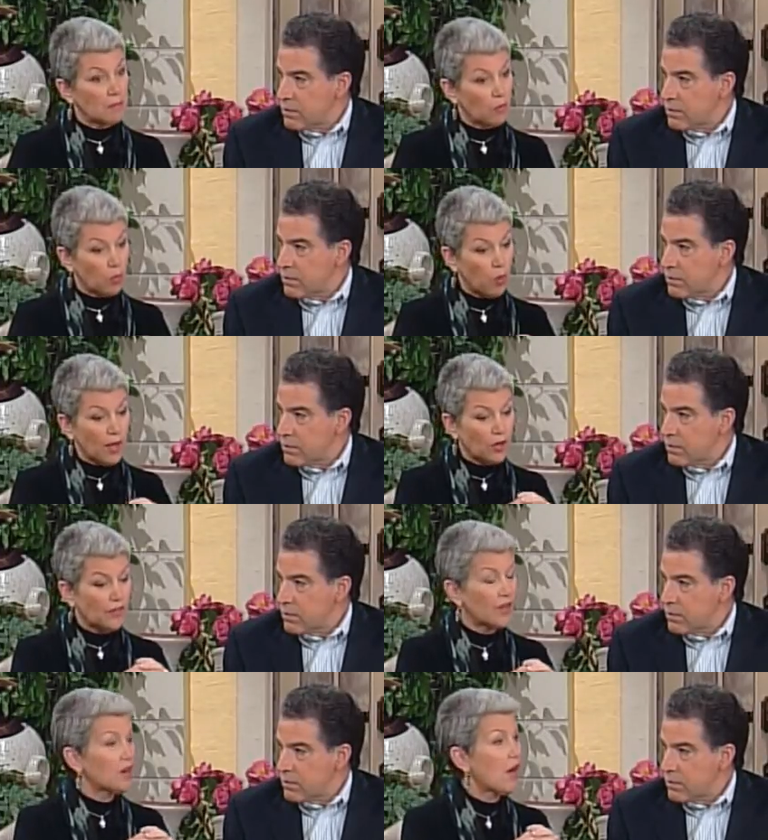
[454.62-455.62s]
Speaker 1: What are
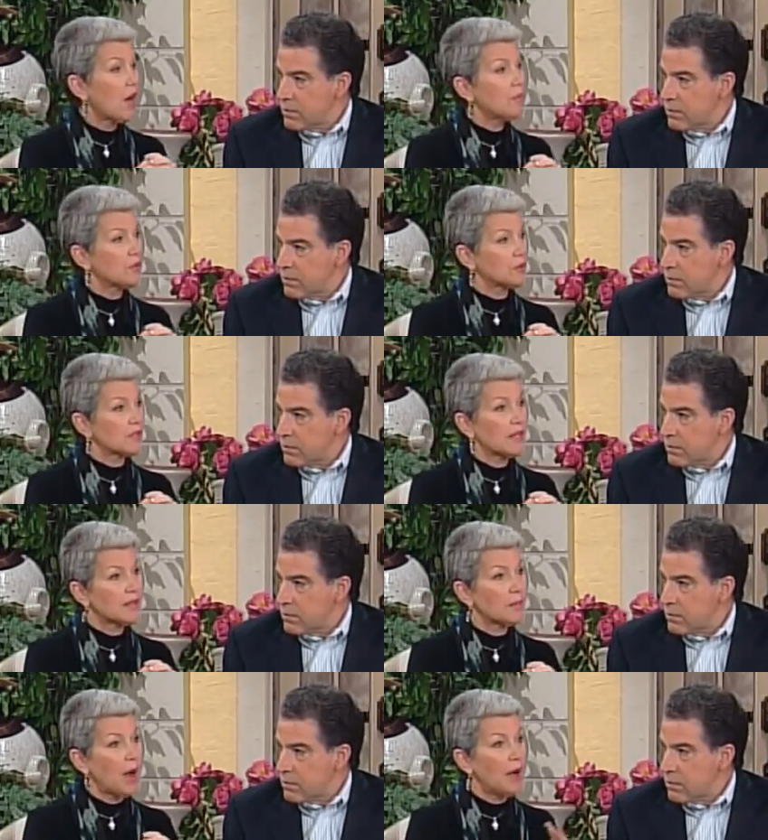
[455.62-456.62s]
the couples in
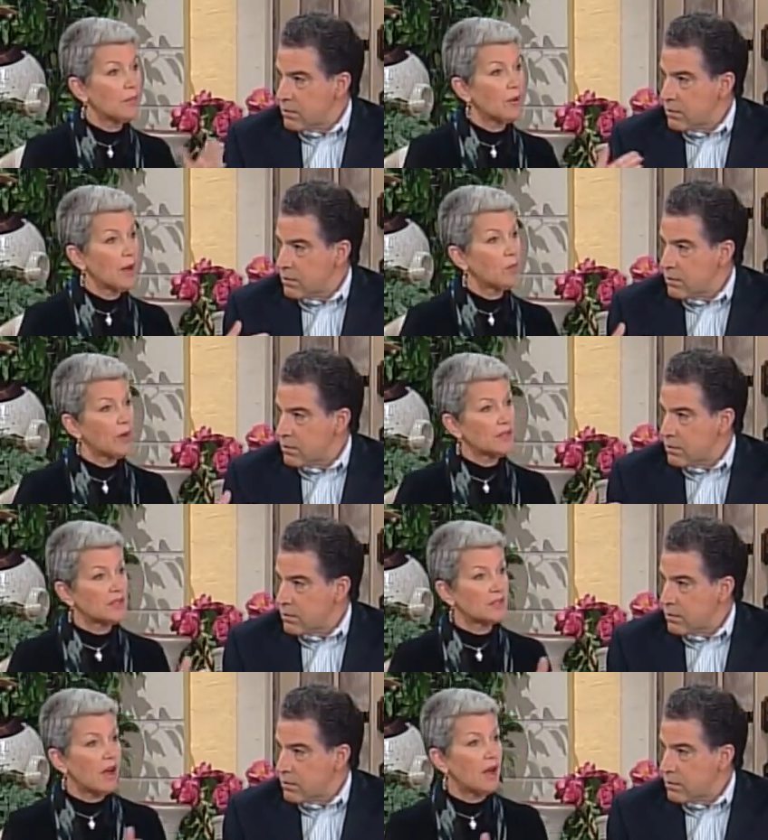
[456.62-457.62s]
the Bible, and what
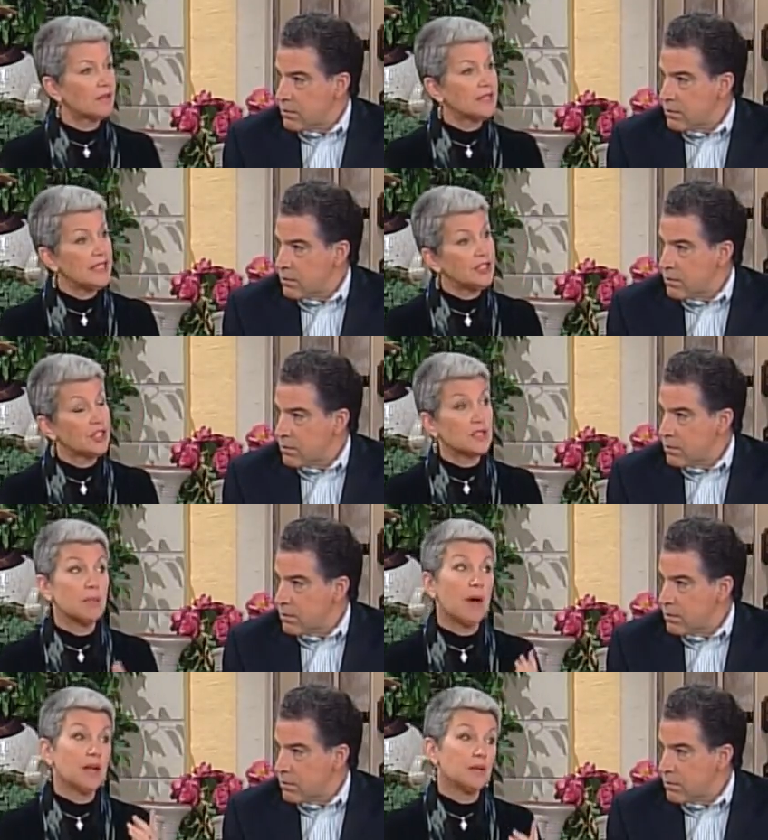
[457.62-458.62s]
does God teach us
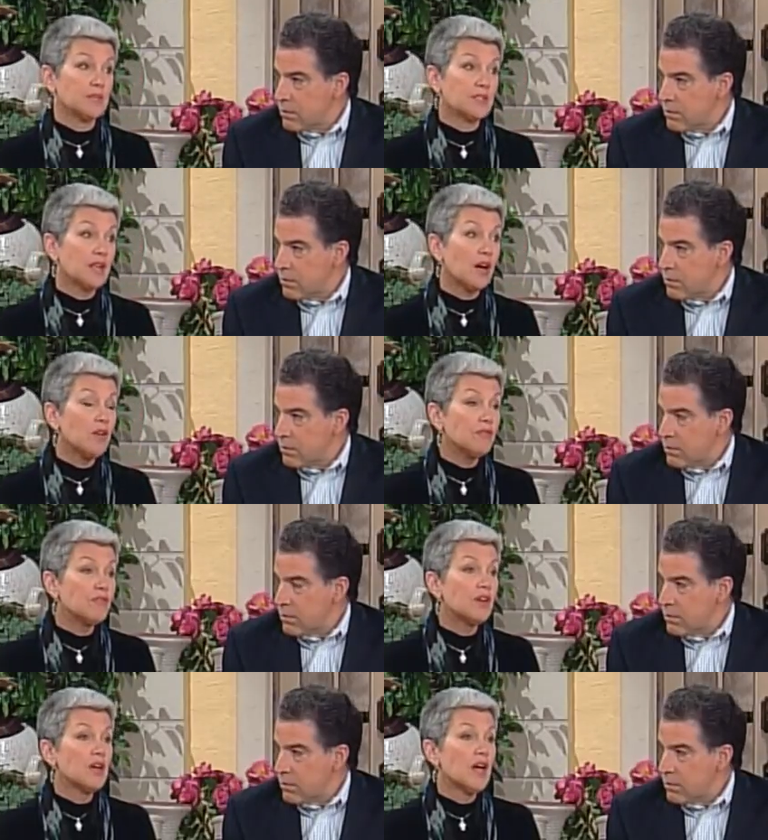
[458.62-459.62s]
about himself
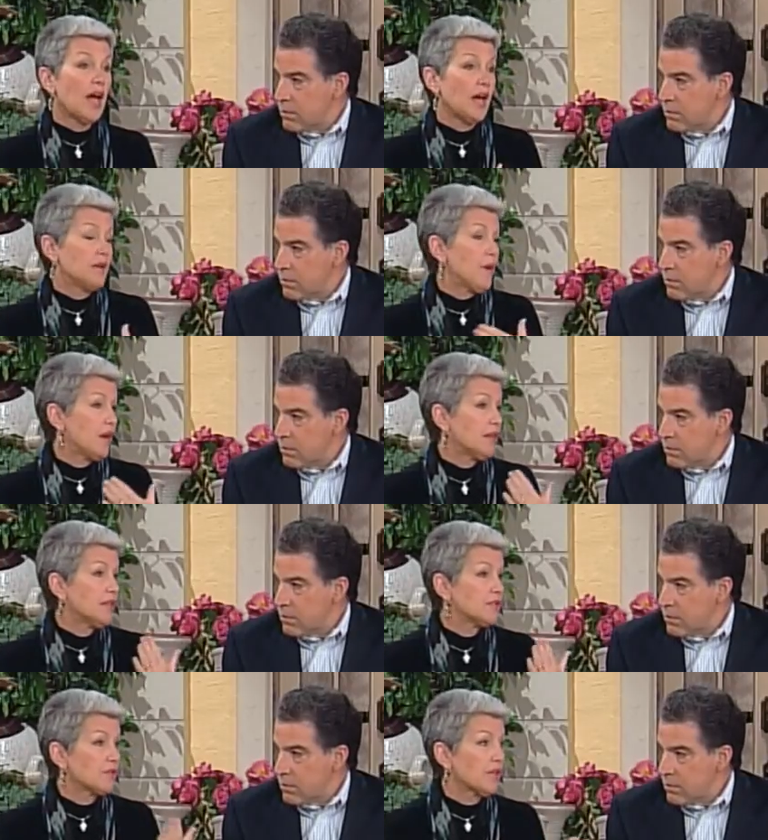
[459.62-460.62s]
and about
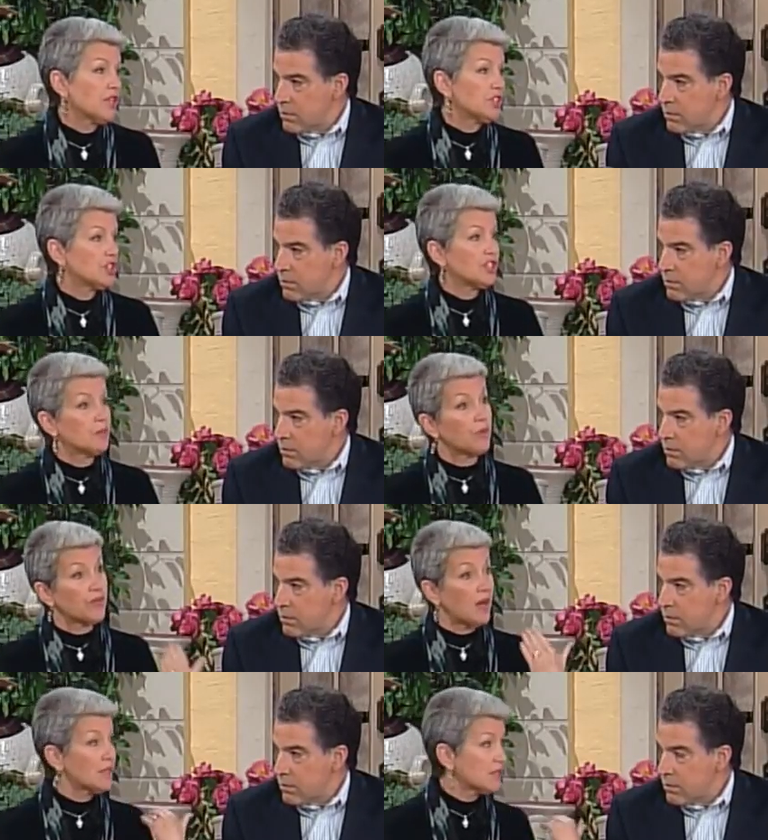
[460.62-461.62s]
his relationship with
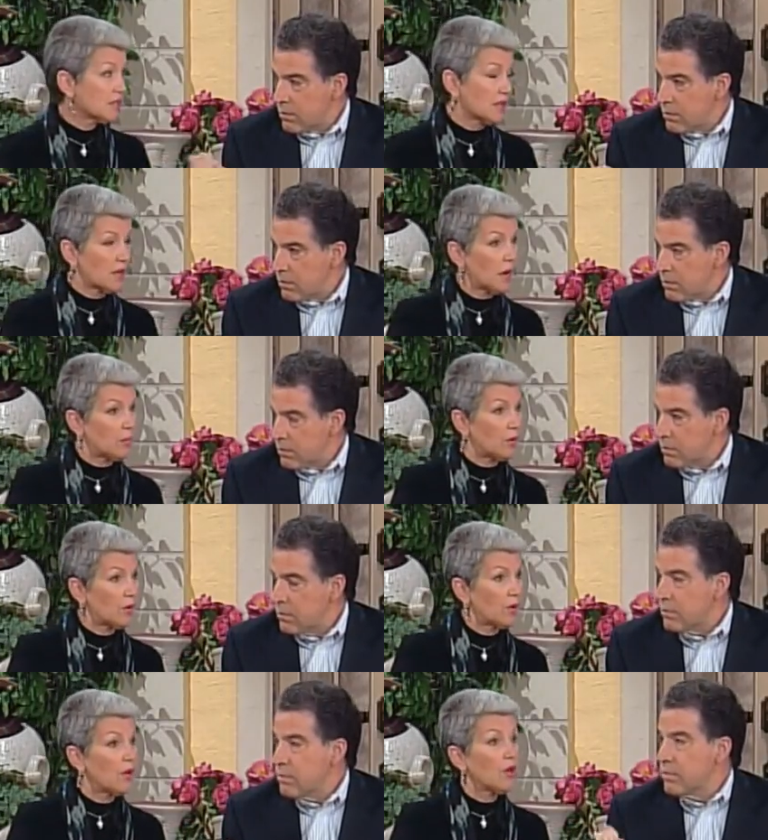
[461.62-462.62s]
us as a couple
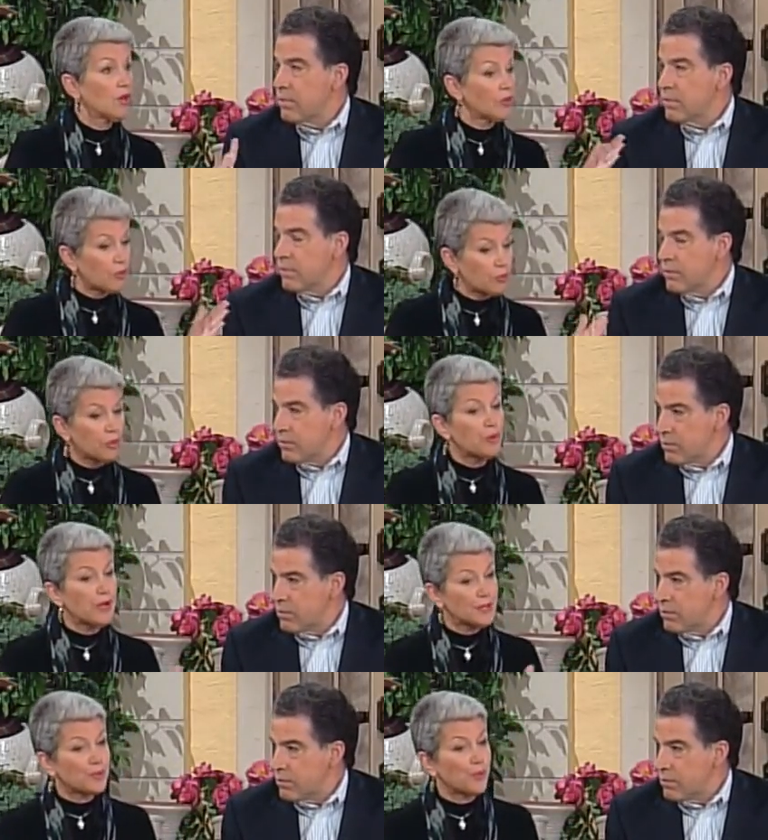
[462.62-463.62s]
through
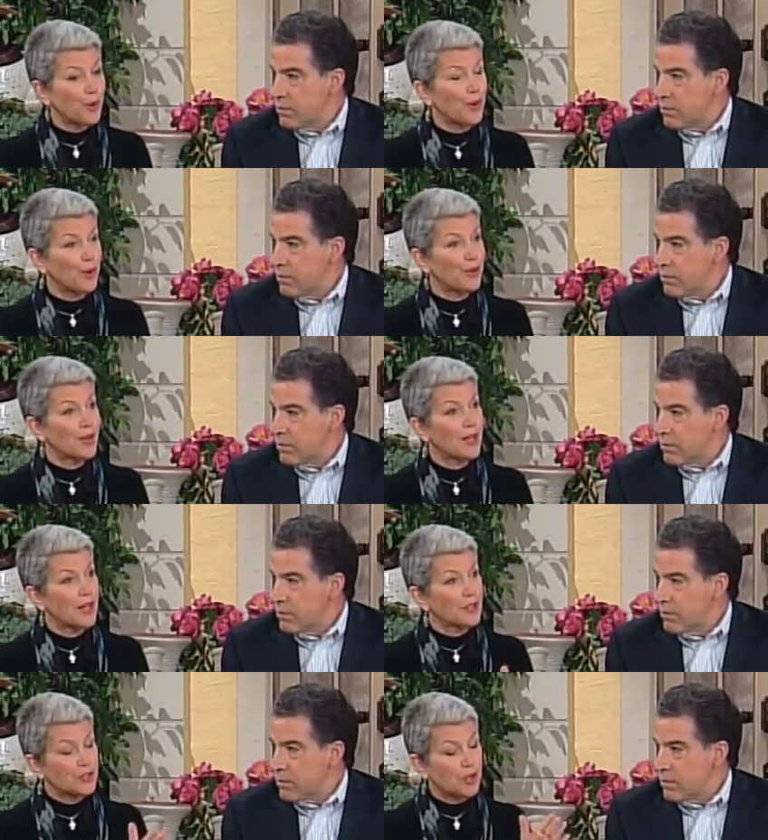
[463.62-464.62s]
his word?
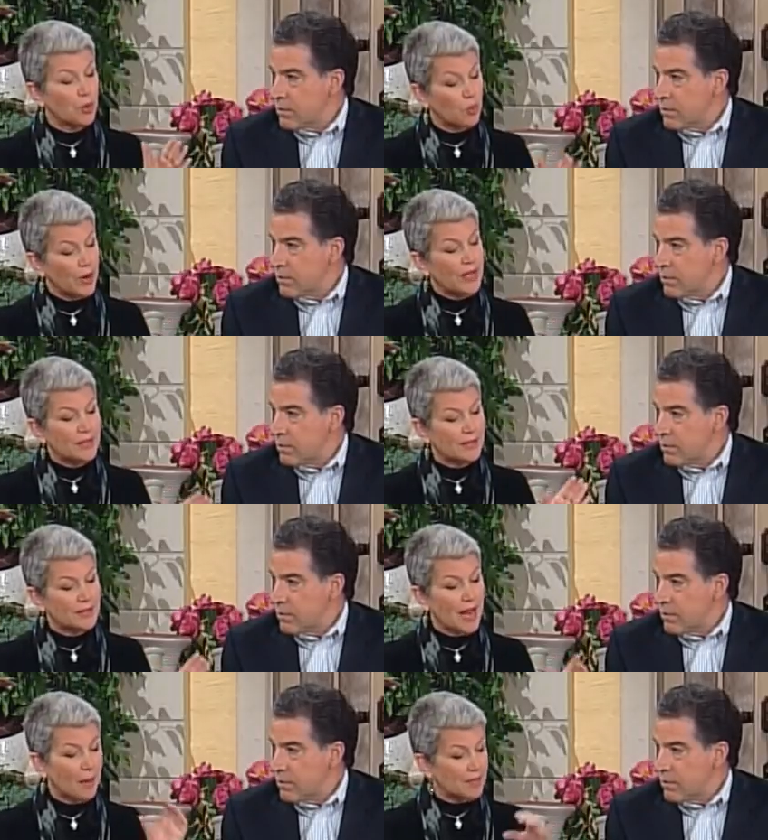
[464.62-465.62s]
So we
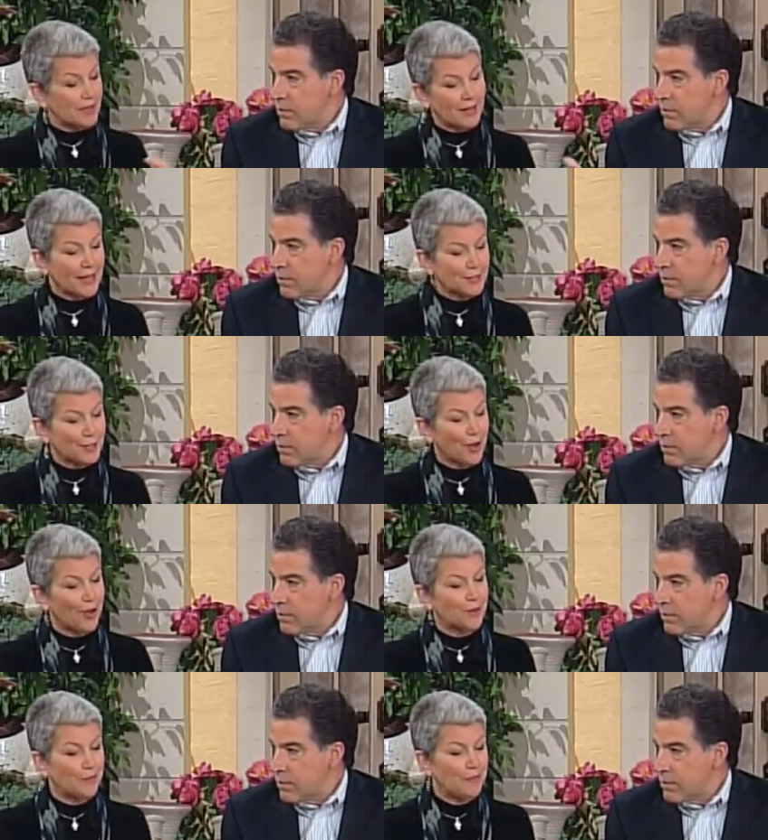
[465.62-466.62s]
snapped the lens
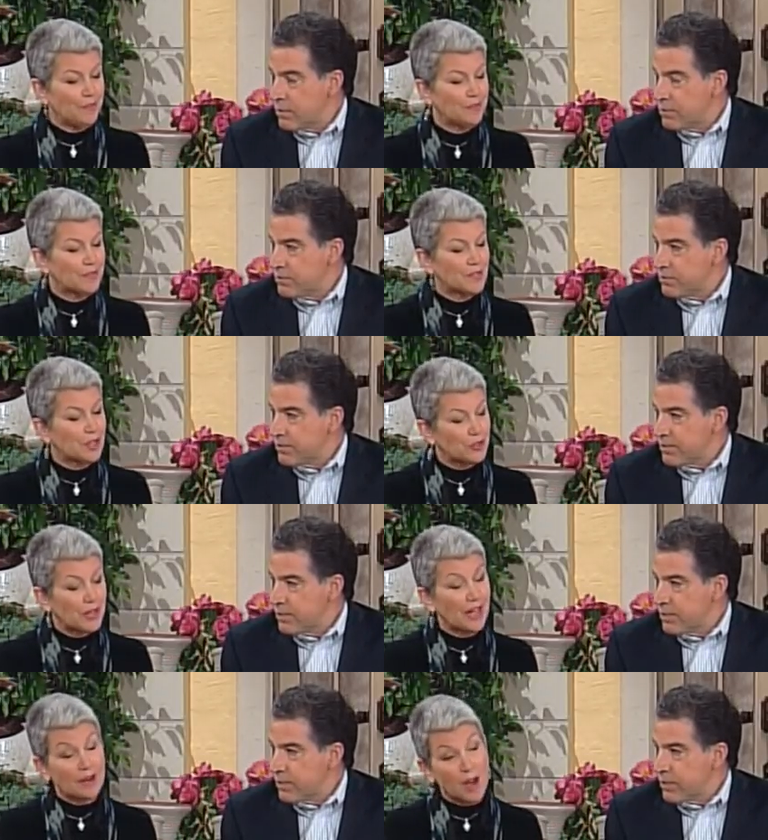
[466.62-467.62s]
on to look
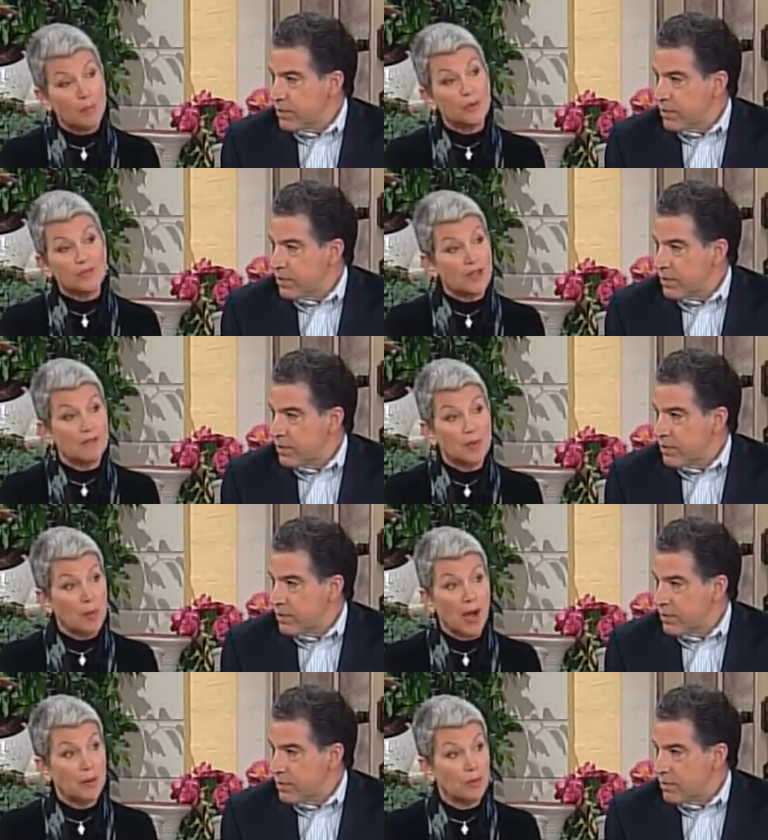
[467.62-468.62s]
at couples of the
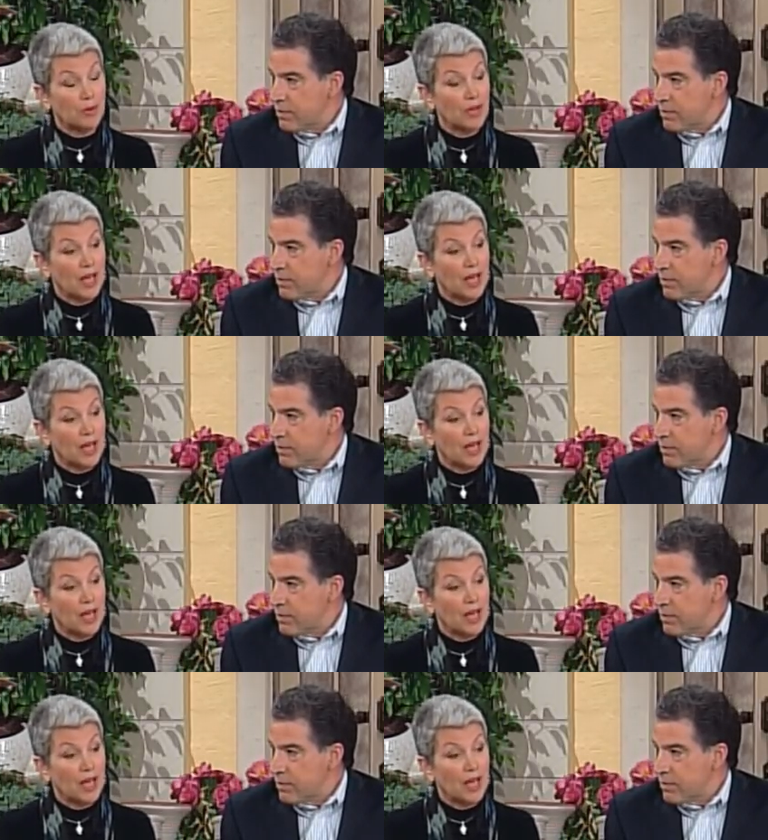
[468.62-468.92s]
Bible,